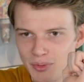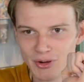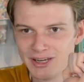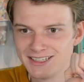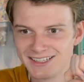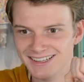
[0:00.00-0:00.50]

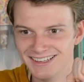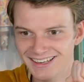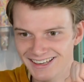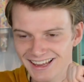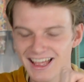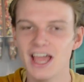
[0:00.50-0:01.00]
point.
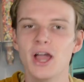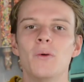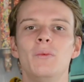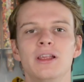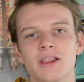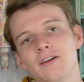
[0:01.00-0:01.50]

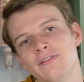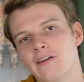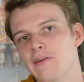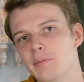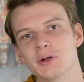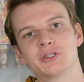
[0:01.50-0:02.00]
We love
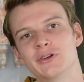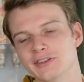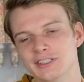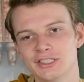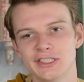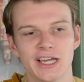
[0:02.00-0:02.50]
Harry Potter on
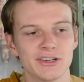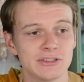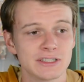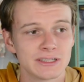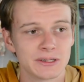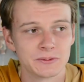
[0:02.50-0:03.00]
this channel,
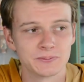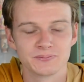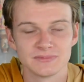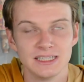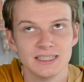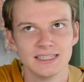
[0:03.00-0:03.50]
so
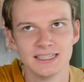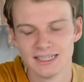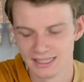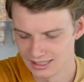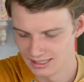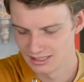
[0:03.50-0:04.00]

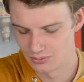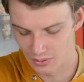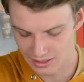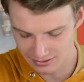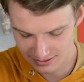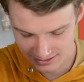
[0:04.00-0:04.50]

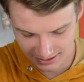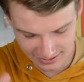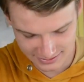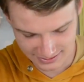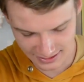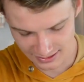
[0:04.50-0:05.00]
what else can I
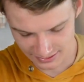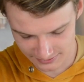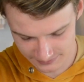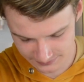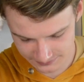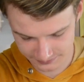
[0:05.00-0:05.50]
say?
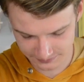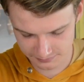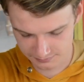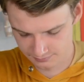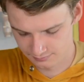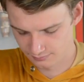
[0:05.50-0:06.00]

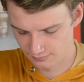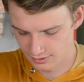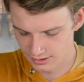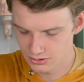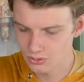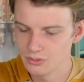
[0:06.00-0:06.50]

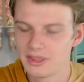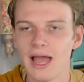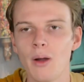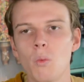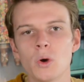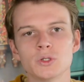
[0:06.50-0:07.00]
So
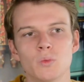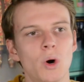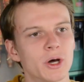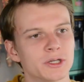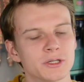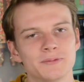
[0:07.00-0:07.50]
that was
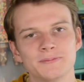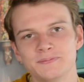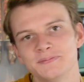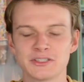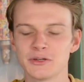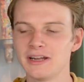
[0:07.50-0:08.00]
what?
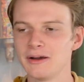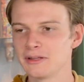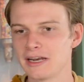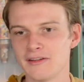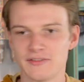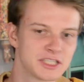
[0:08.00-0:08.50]
So now
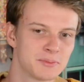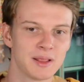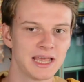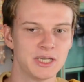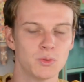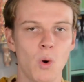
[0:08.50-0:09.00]
that I've
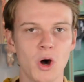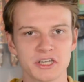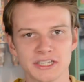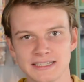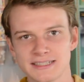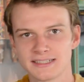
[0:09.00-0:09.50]
explained
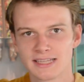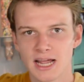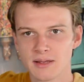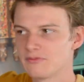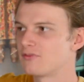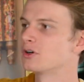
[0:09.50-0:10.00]
what, it's
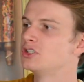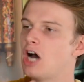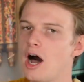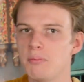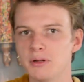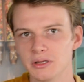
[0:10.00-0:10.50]
time for
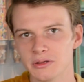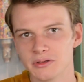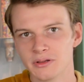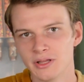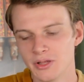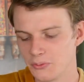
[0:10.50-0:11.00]
Dobble,
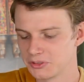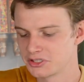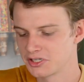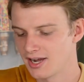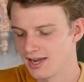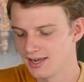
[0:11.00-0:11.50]

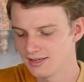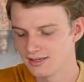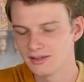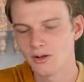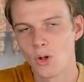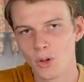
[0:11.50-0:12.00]
which
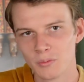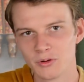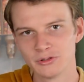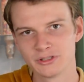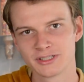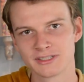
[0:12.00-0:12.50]
kinda
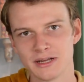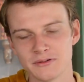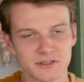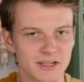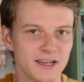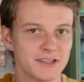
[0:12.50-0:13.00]
almost
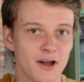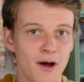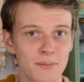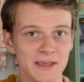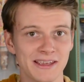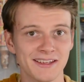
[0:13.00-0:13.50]
sounds like
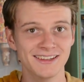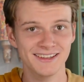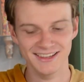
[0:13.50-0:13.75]
Dobby.